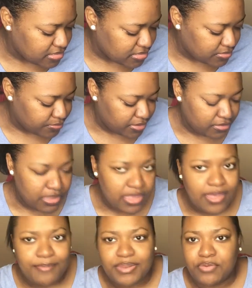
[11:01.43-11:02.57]
as well.
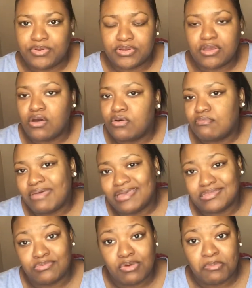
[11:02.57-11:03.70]
But I want to go
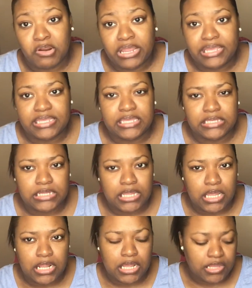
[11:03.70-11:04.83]
back to Walmart and get
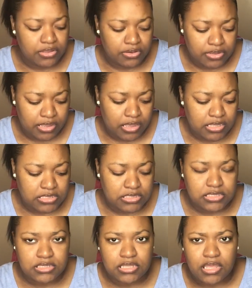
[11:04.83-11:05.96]
other kinds,
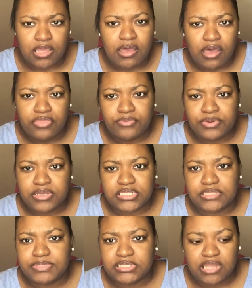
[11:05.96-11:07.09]
other ones,
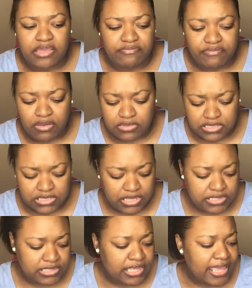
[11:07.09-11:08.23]
especially like fall
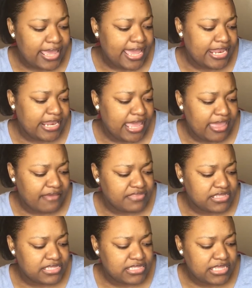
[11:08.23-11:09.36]
scents. And then I have
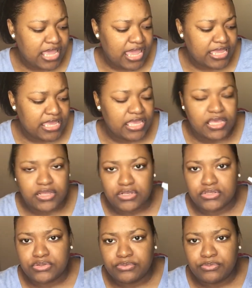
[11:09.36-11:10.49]
this tacky
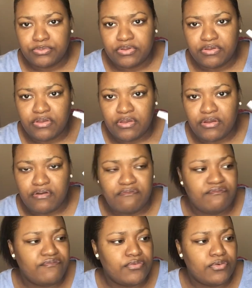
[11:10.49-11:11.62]
glue
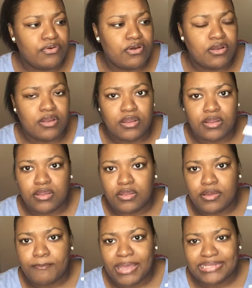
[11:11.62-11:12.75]
for
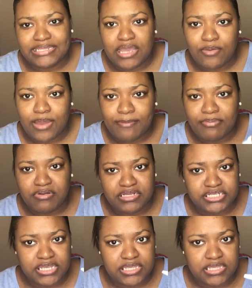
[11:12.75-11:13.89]
my DIY
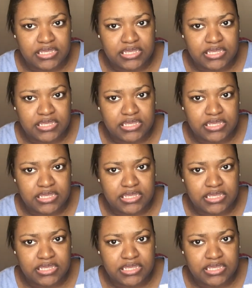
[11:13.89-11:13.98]
project.